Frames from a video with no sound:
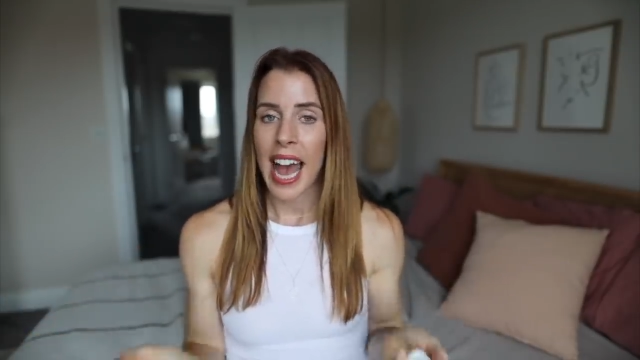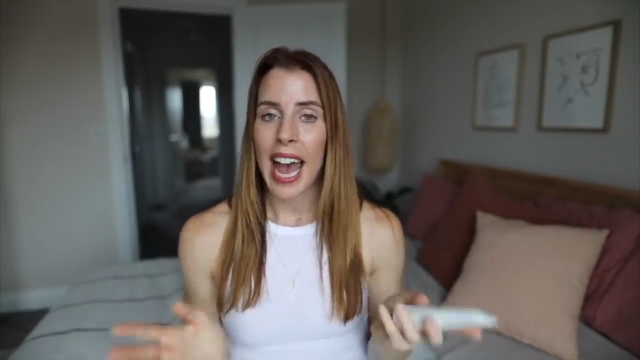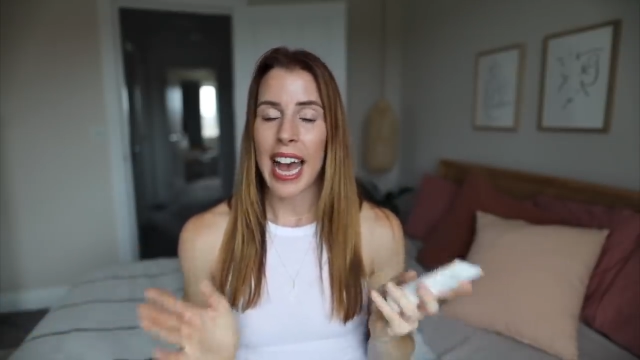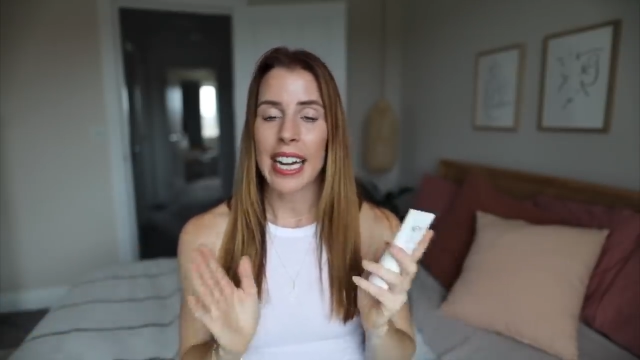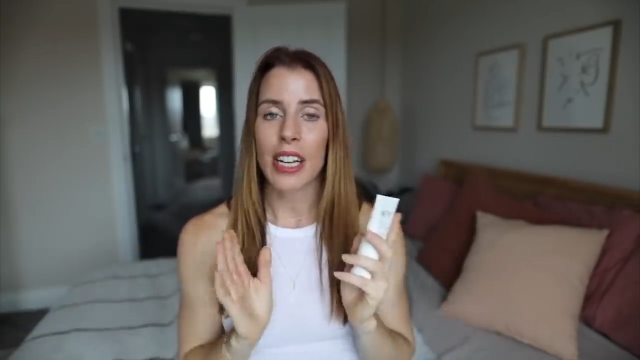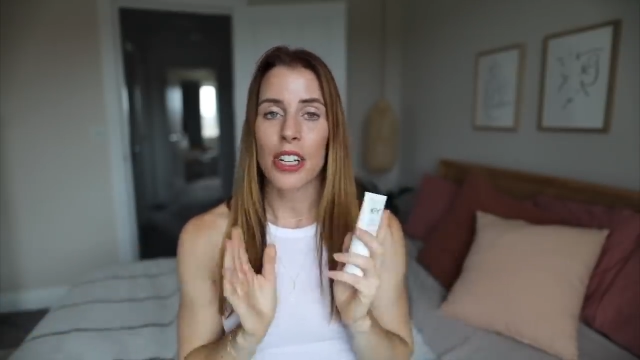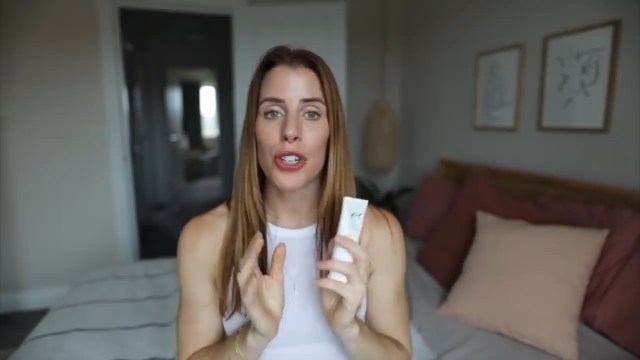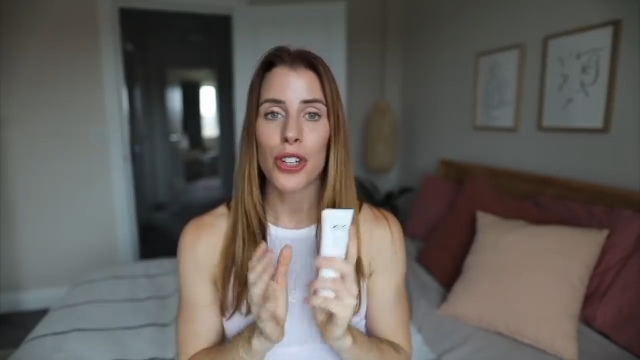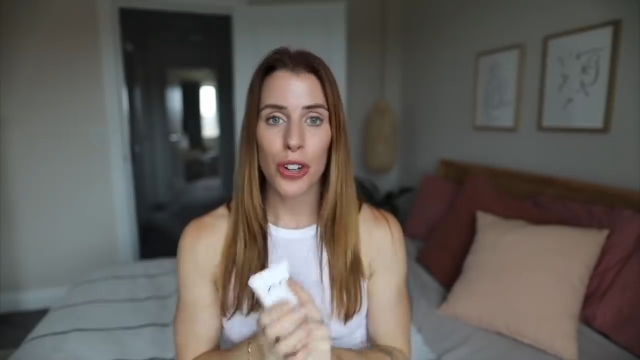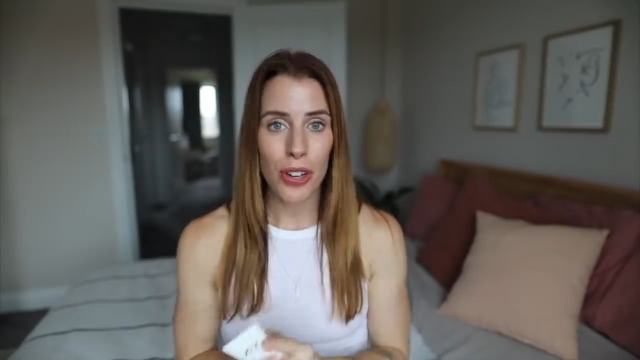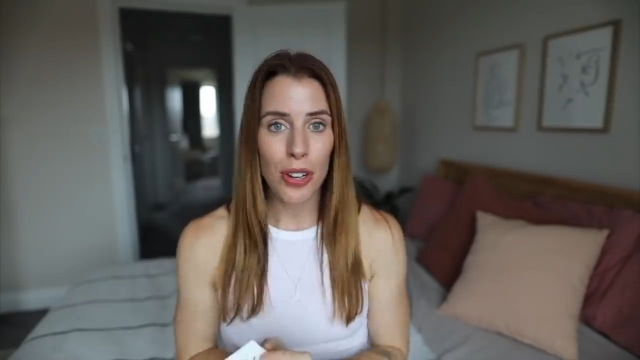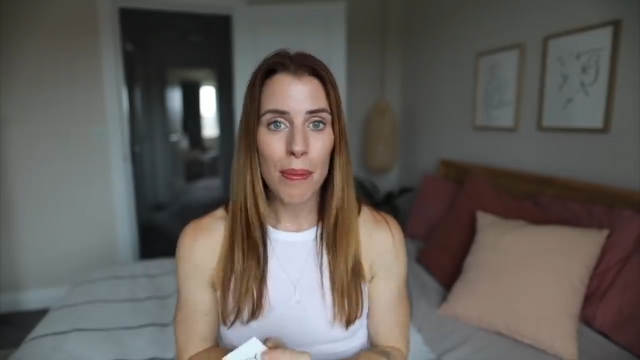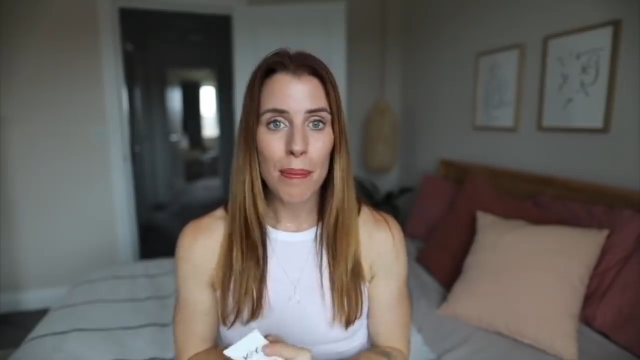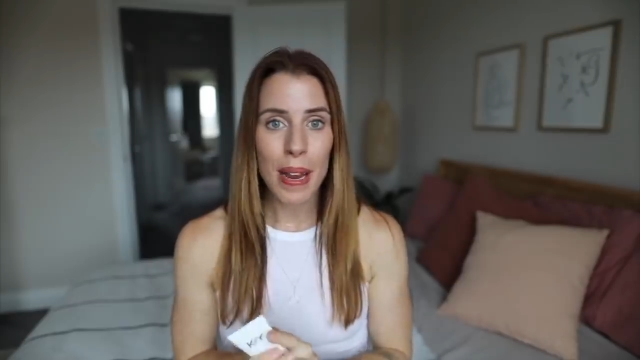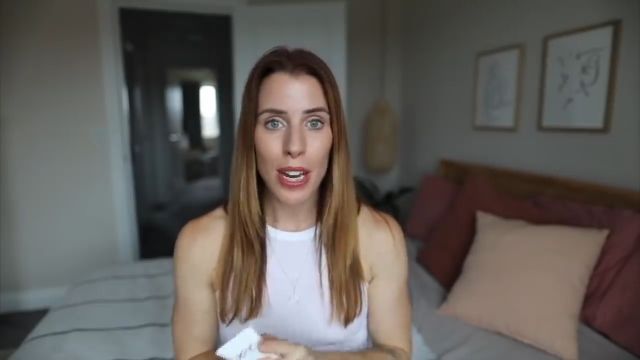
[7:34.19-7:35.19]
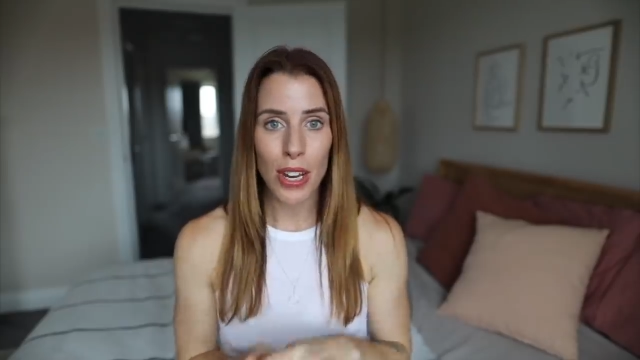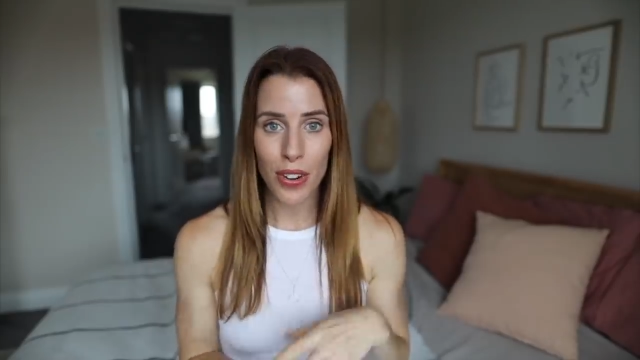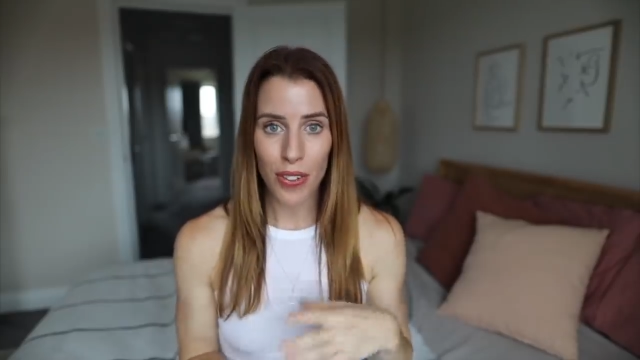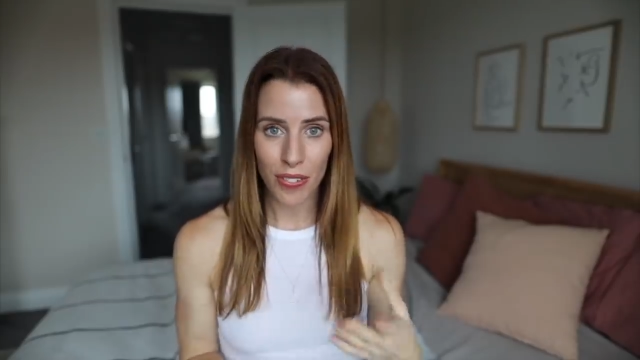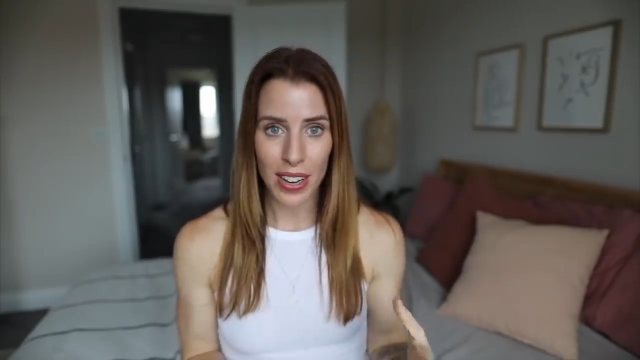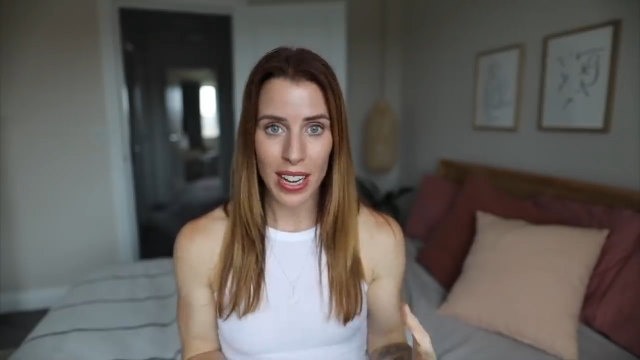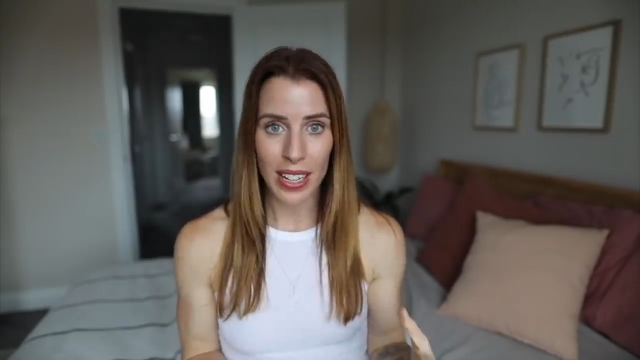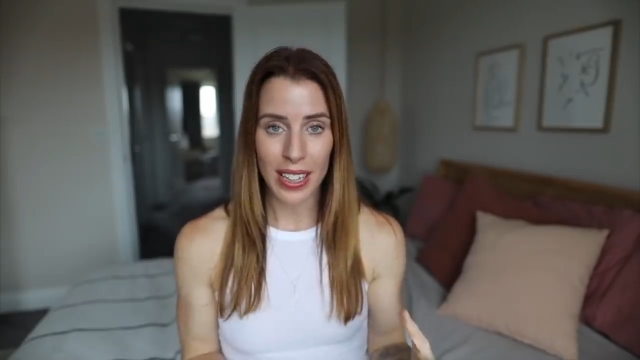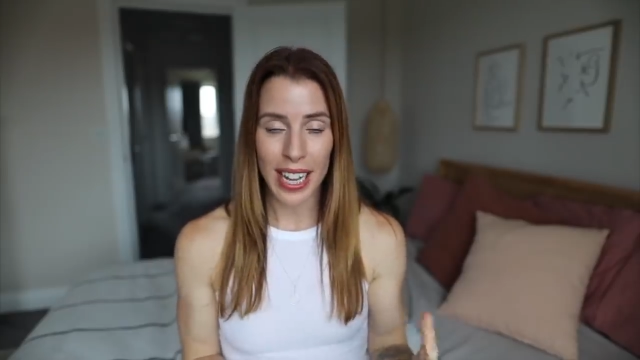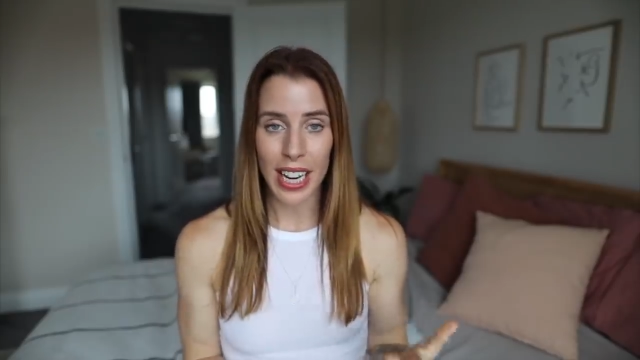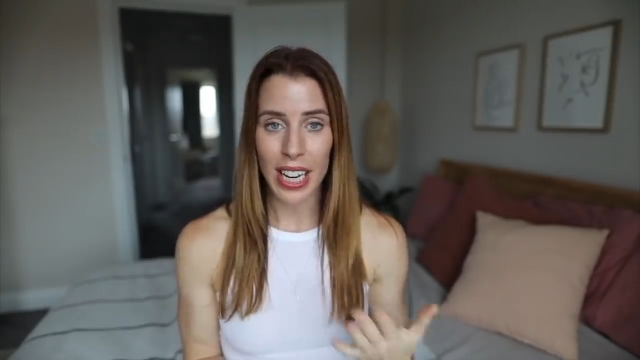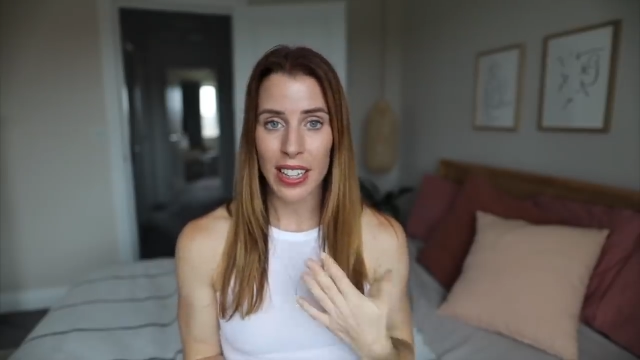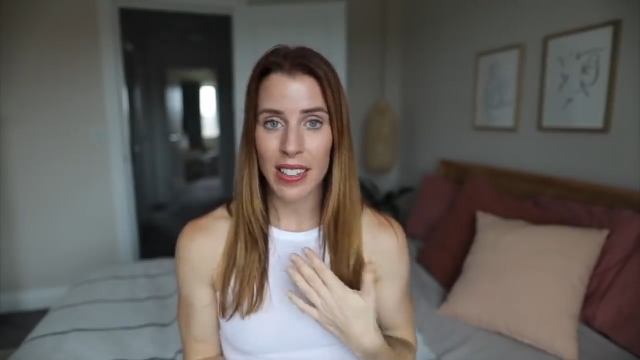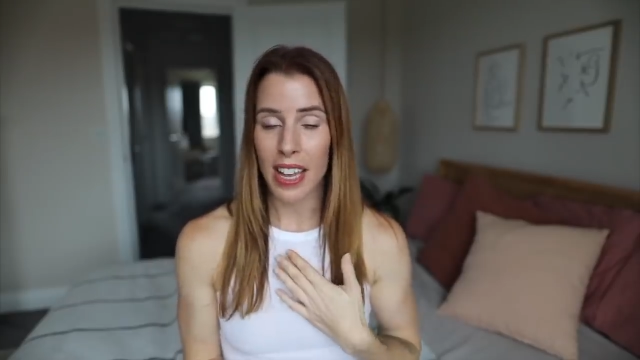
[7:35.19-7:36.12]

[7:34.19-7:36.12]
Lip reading: And it shouldn't make you feel like